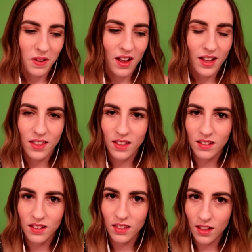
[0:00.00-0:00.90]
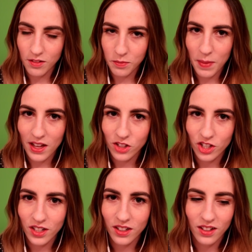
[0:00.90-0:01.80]
I love
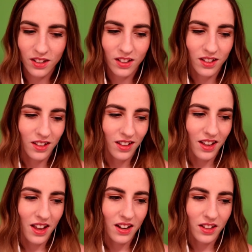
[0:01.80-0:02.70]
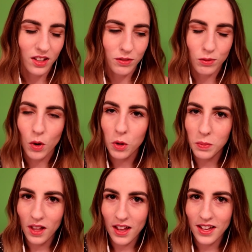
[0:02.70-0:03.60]
magic, and I love role
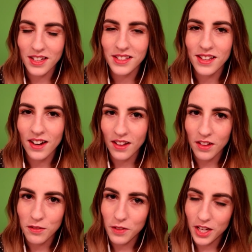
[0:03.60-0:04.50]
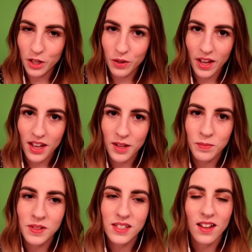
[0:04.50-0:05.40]
plays, and I love video
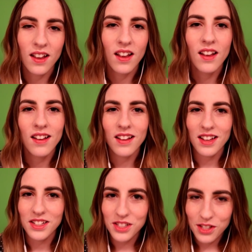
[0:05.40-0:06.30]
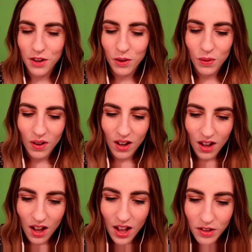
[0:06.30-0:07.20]
games, and so
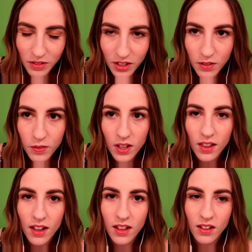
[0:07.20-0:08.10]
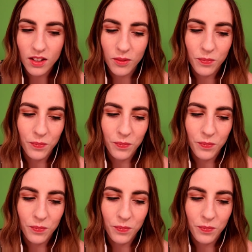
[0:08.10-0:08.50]
I really feel like